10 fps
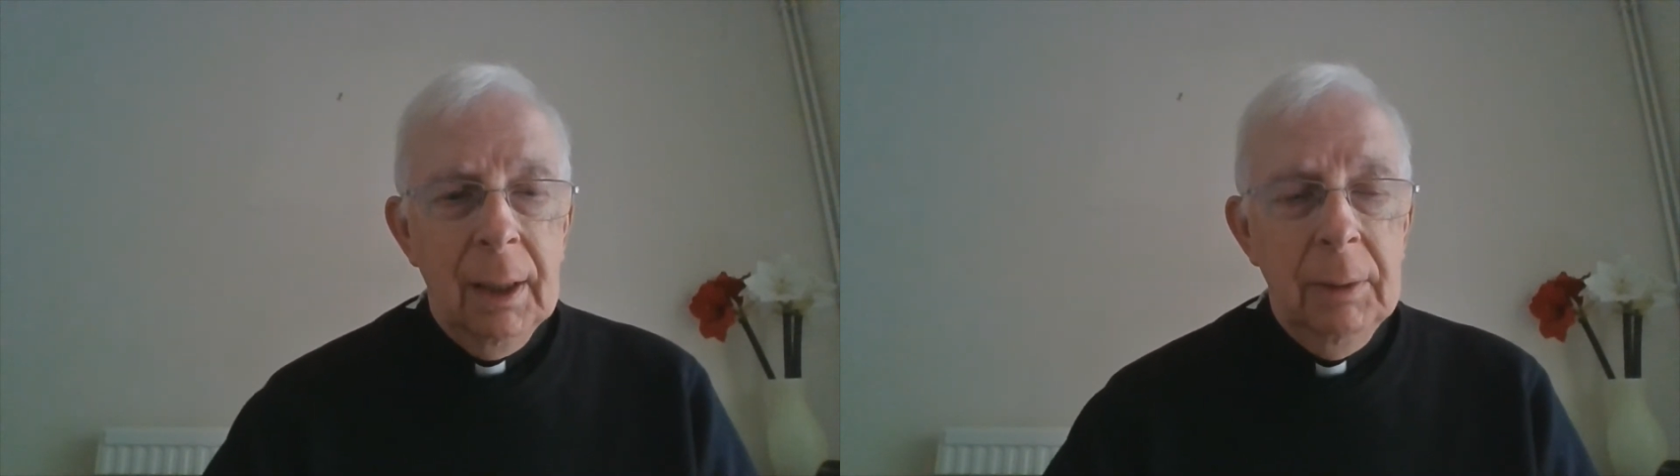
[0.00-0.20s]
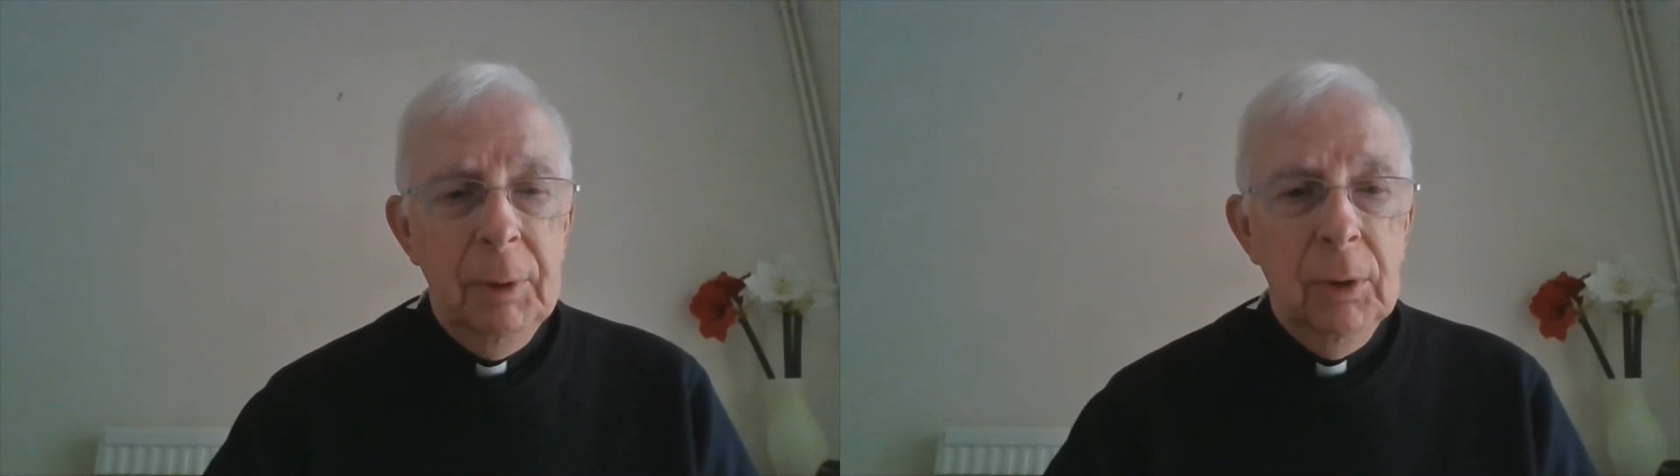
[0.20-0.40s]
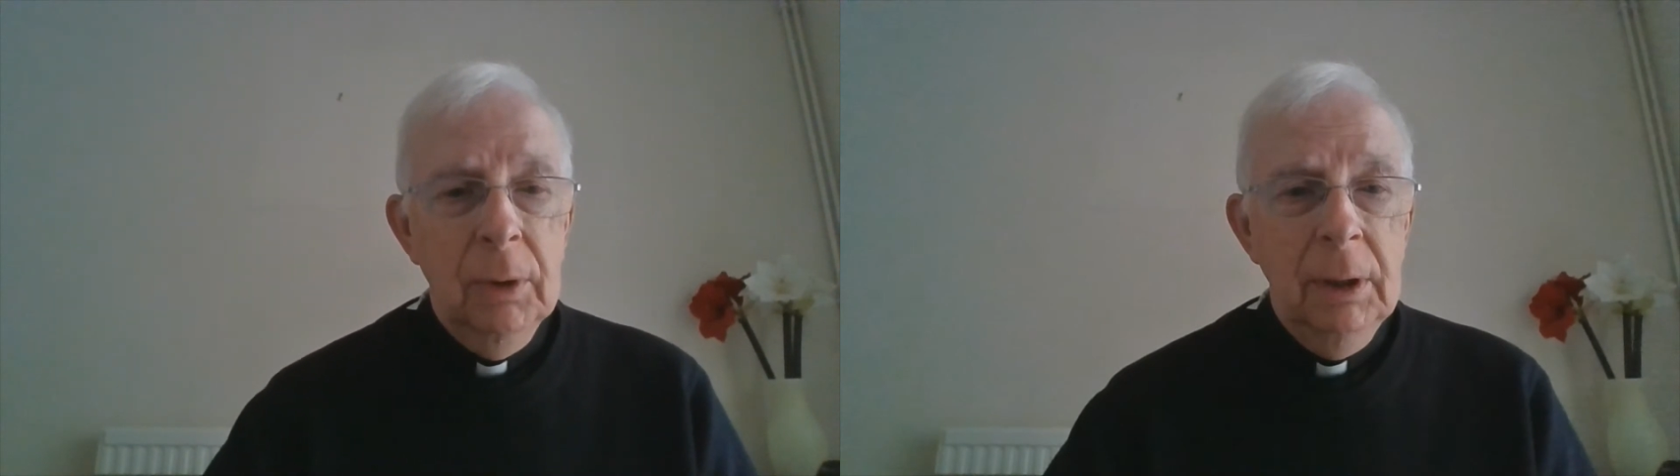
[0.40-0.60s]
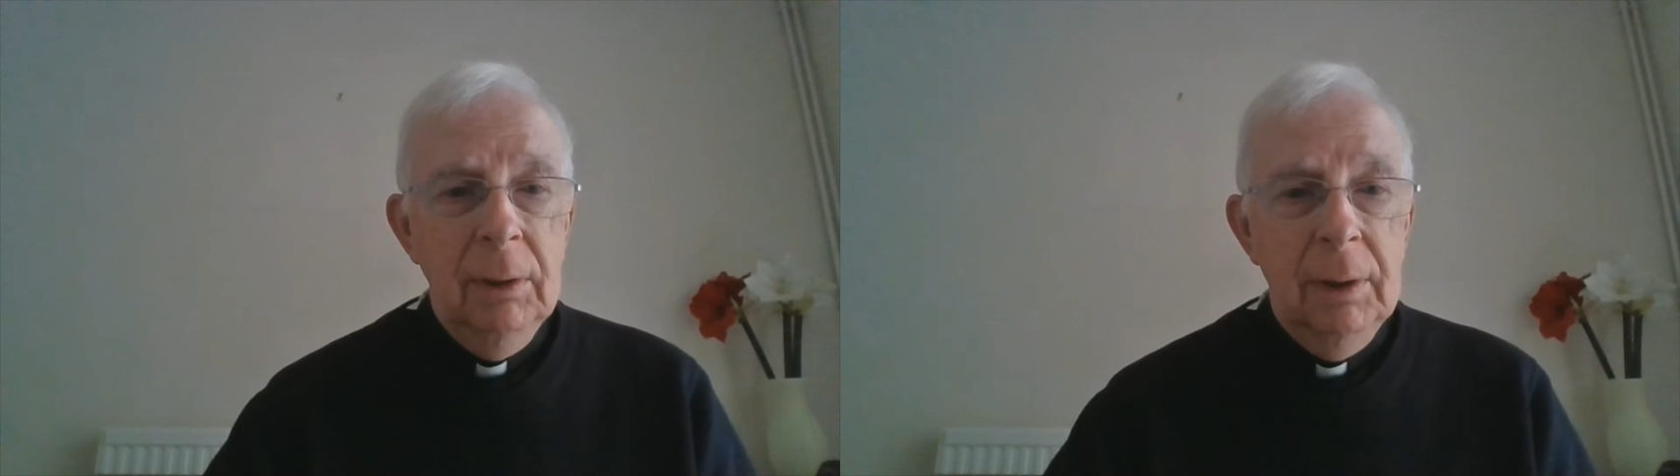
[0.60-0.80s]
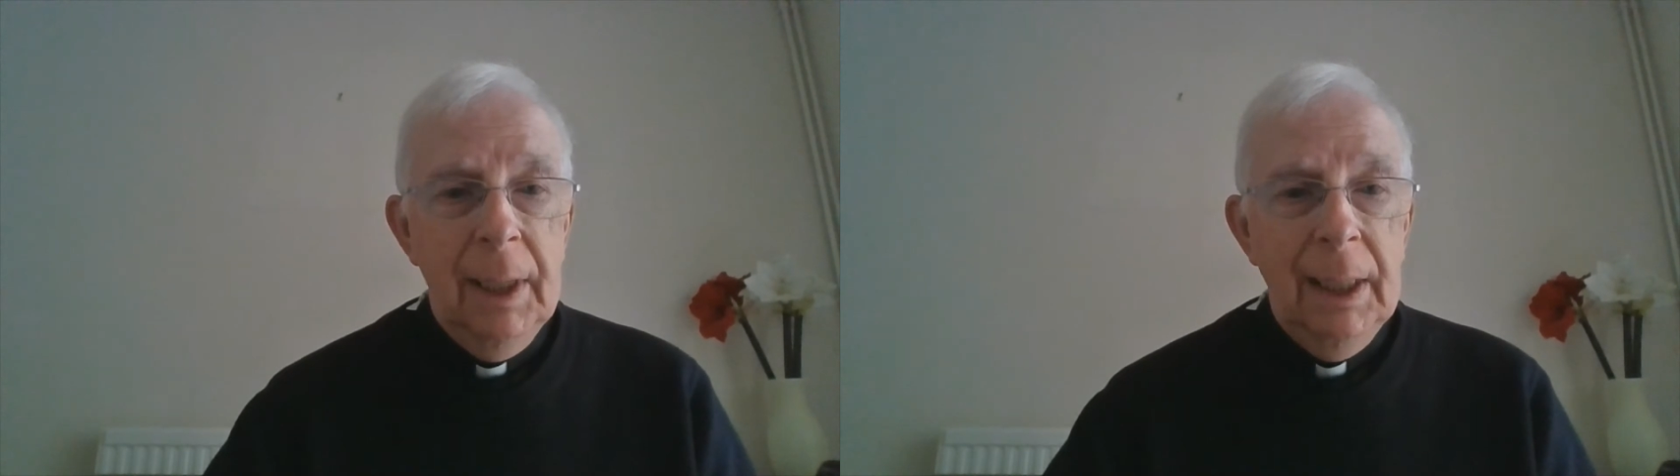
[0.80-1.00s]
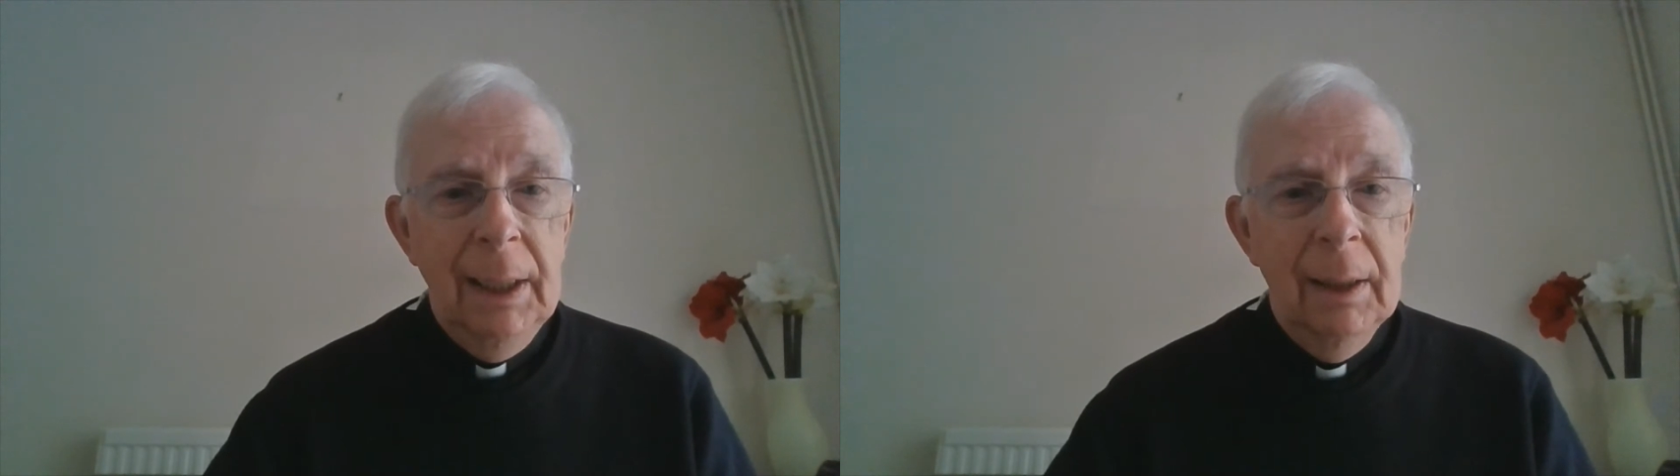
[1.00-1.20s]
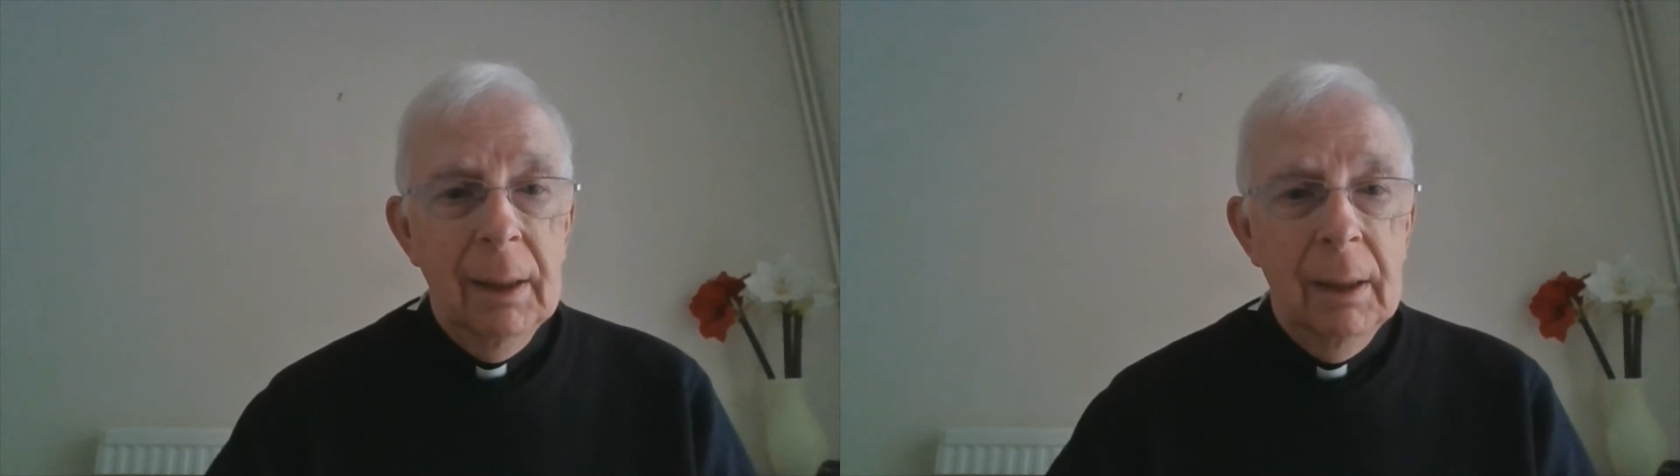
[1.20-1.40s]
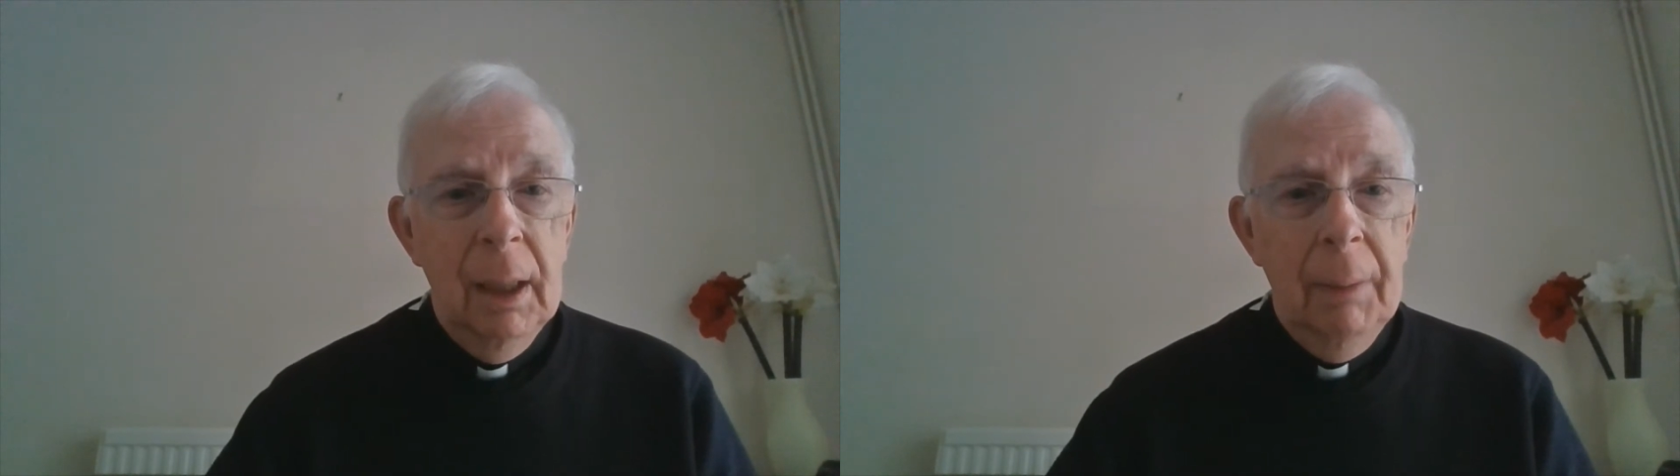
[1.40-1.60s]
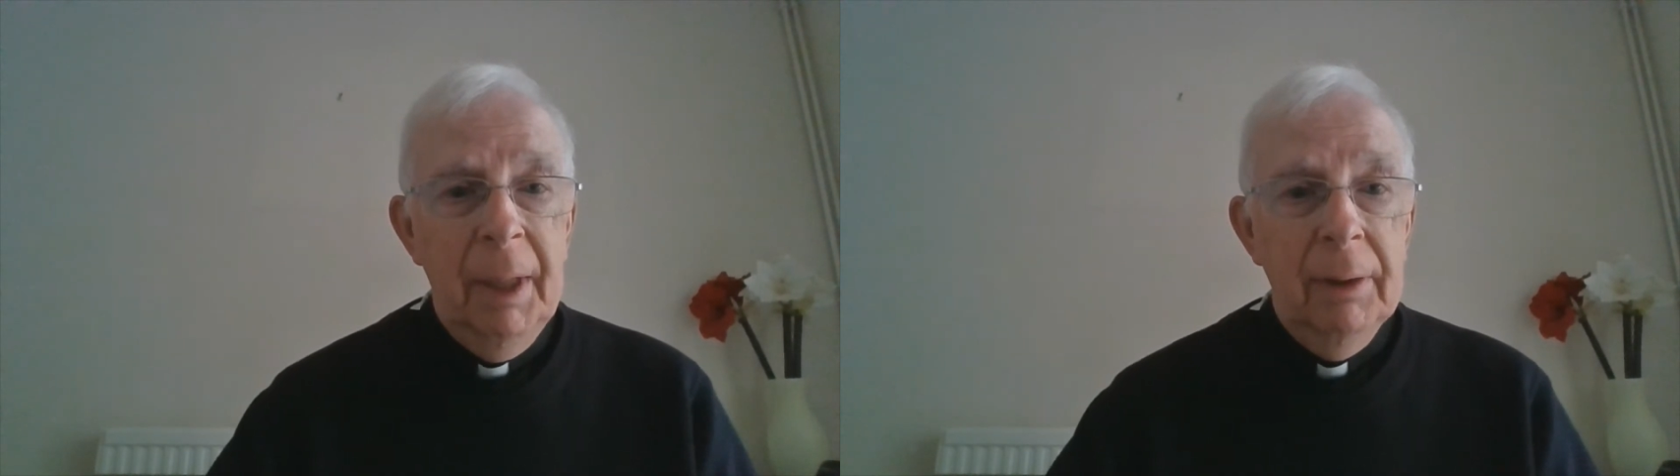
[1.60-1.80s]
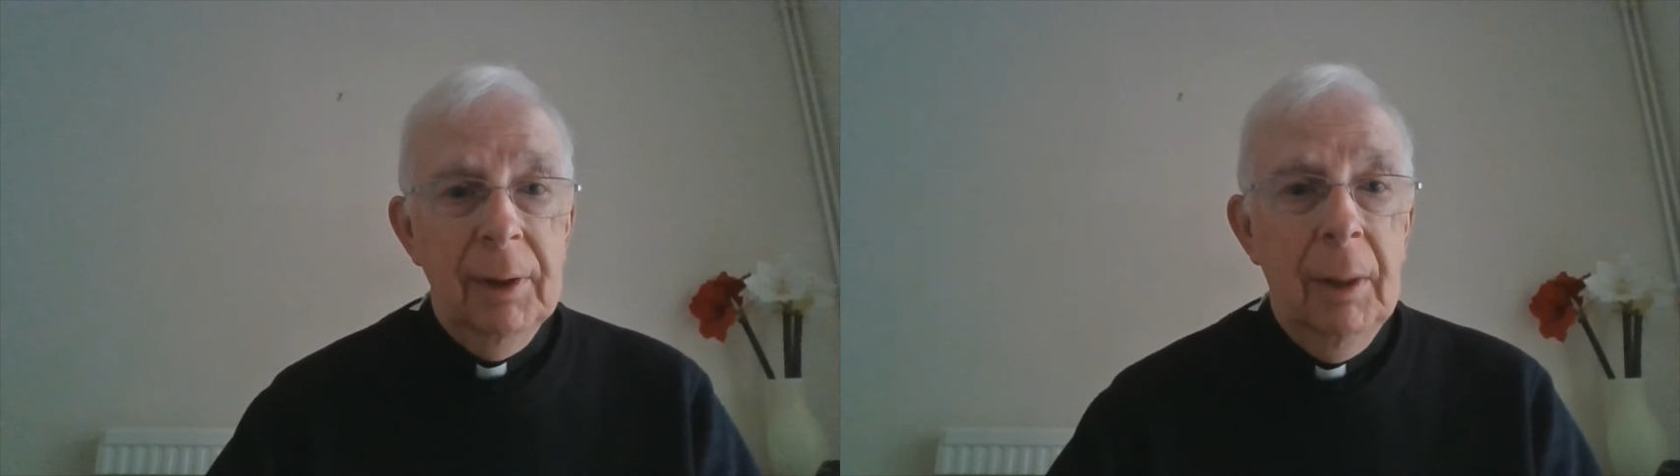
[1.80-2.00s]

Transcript: I'm going to be talking to you today about